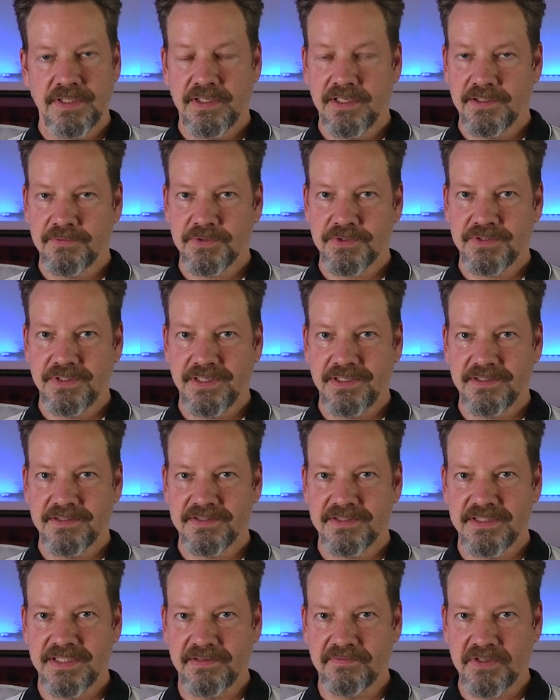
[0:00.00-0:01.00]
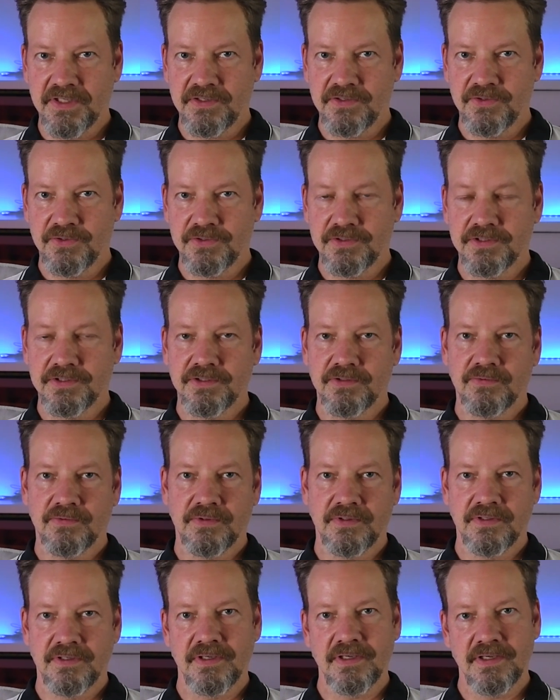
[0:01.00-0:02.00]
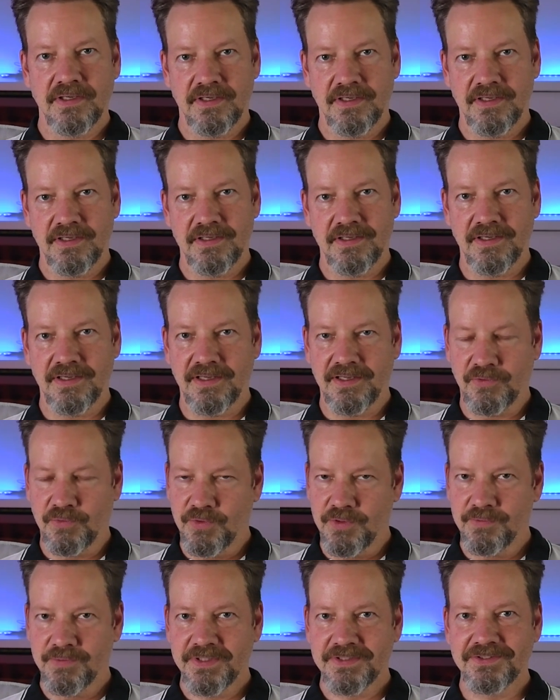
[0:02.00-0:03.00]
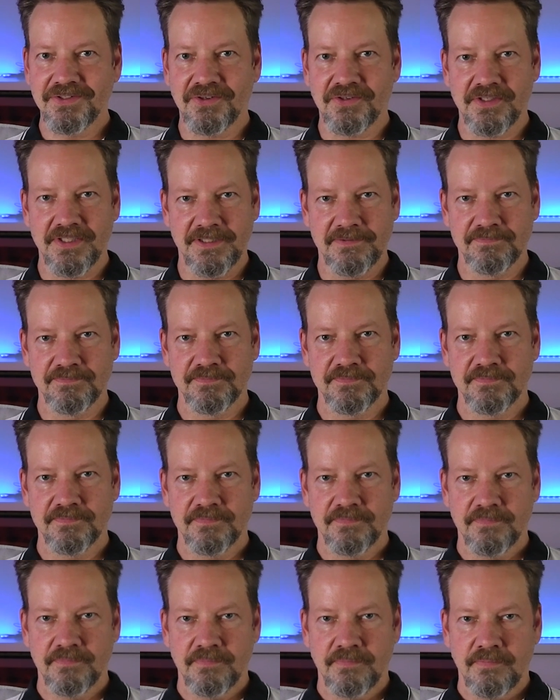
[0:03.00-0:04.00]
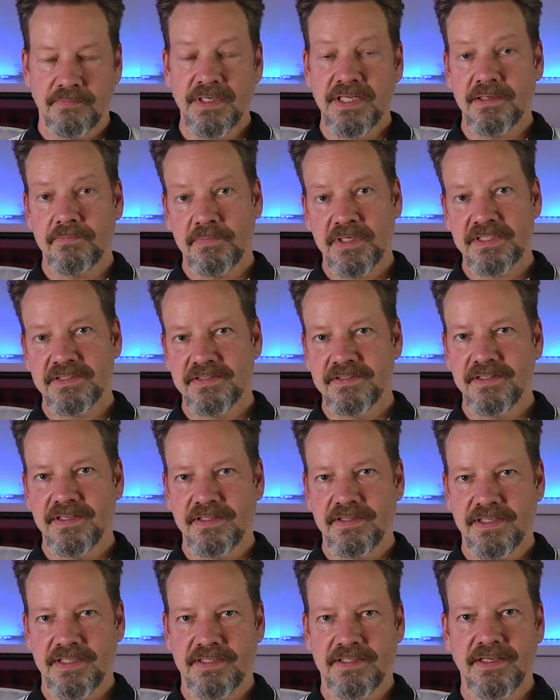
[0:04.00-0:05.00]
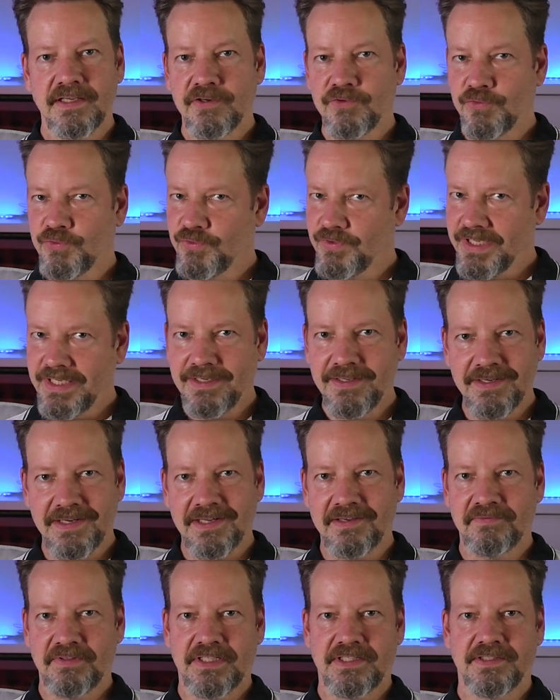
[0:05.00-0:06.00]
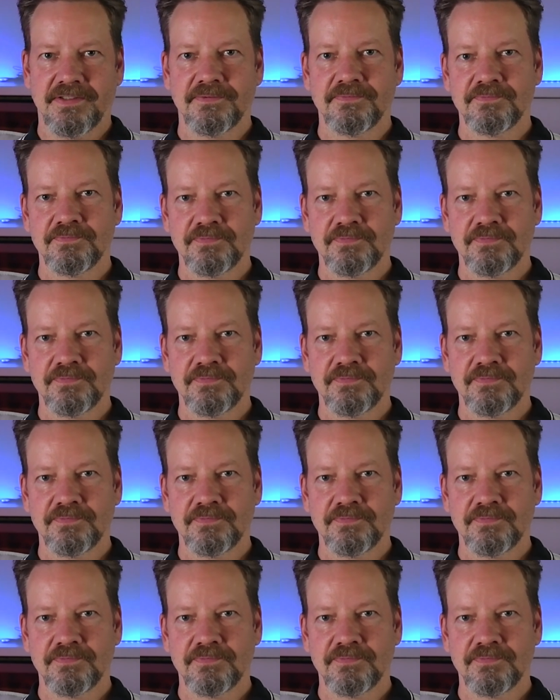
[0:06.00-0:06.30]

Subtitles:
I was there at 7 o'clock, so always early. But I must say that I really love it.